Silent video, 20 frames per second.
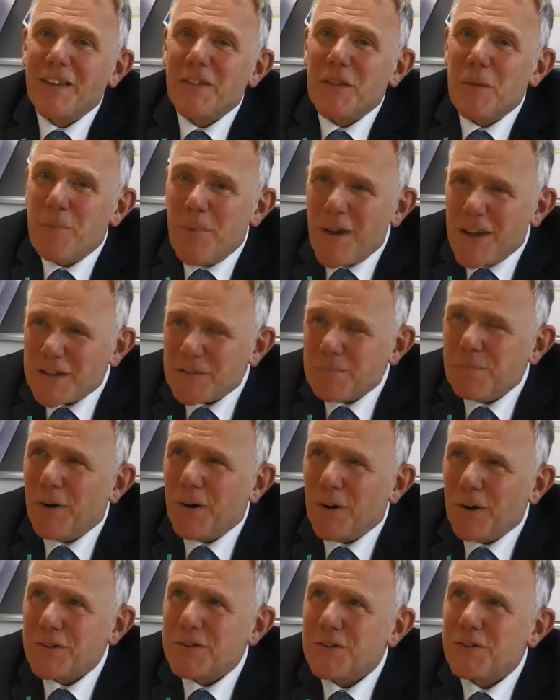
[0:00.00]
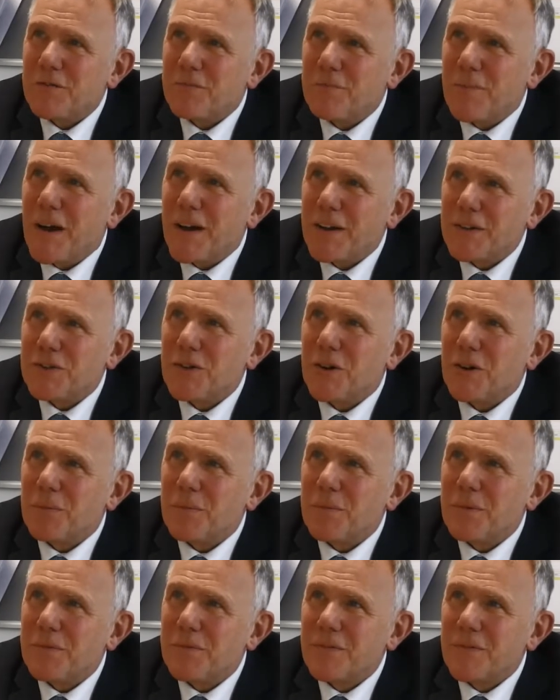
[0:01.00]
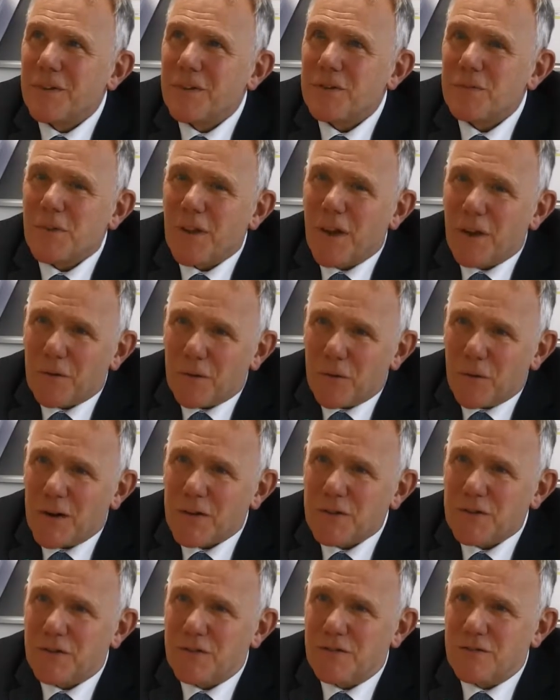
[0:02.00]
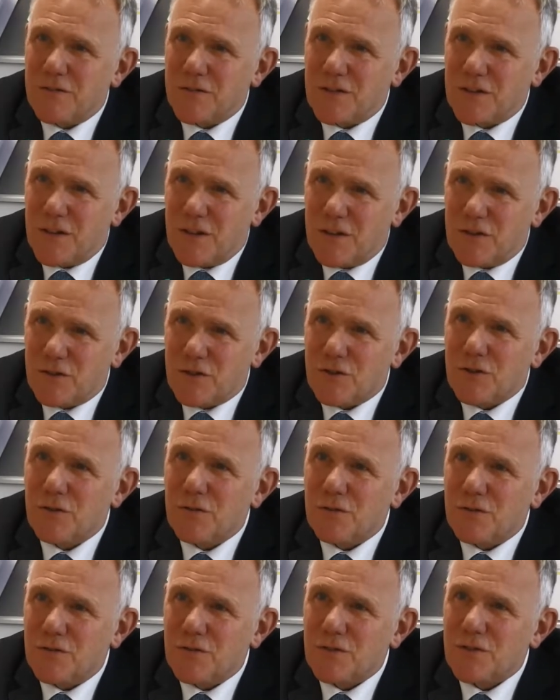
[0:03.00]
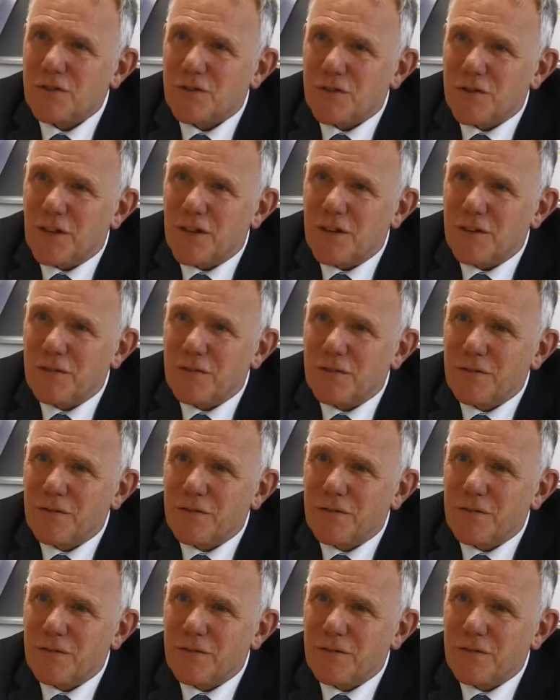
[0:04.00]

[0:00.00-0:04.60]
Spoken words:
The best part of my job is, without question, seeing students achieve.